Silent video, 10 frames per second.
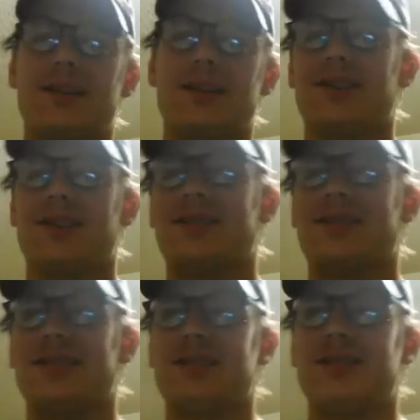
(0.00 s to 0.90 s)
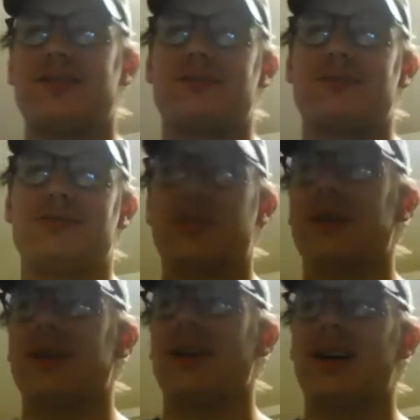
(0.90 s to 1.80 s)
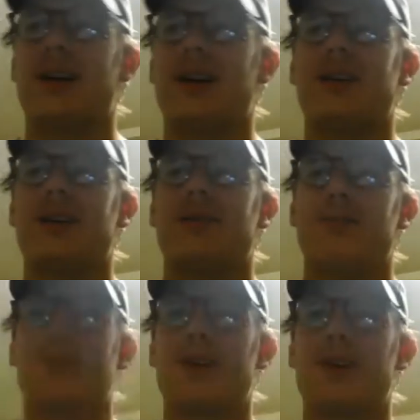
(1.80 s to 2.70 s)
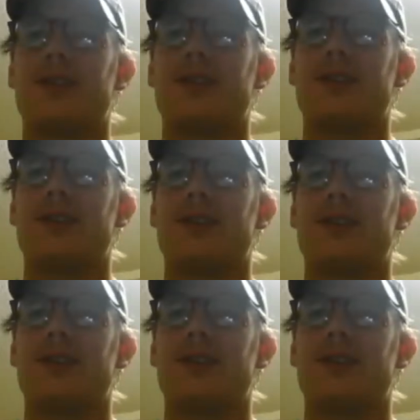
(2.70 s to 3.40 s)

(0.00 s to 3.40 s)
is still pretty high price for the